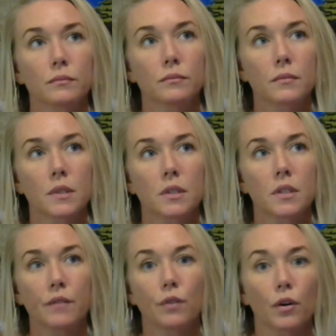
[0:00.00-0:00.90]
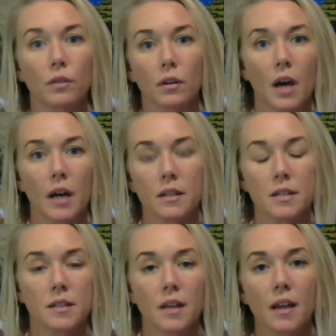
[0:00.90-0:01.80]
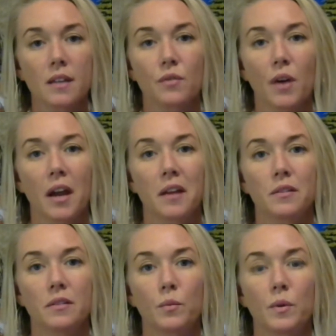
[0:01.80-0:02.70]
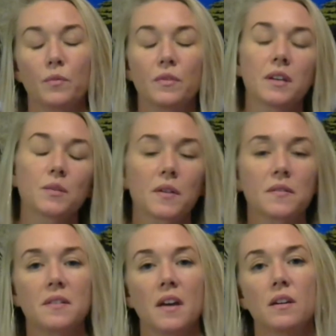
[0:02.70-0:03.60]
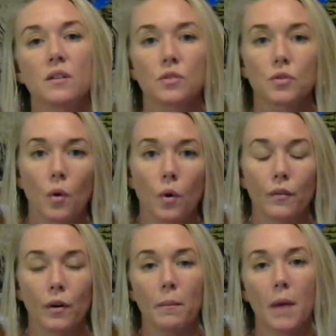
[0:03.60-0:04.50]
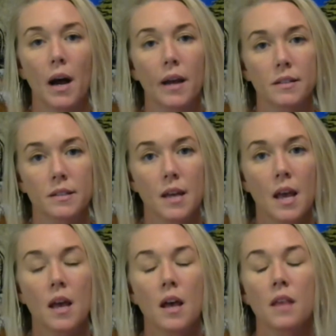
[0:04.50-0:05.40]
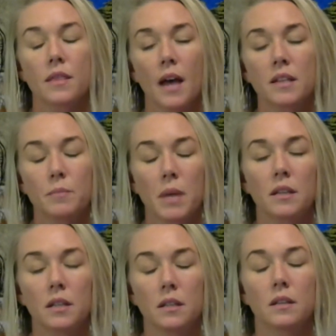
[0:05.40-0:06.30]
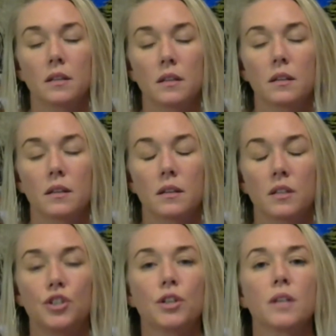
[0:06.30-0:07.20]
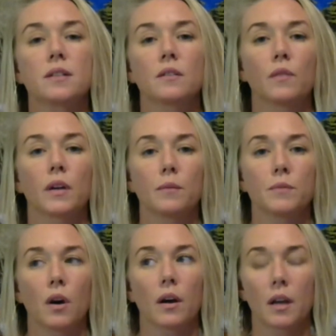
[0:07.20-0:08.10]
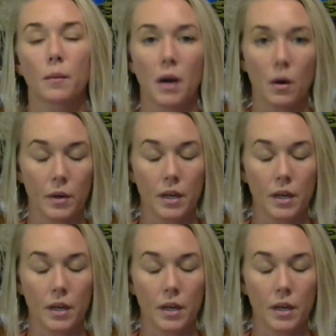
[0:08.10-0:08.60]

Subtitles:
divert a lot of these things, right? The thing is, we have to take control of our minds. That's mainly the gist of what I'm talking about when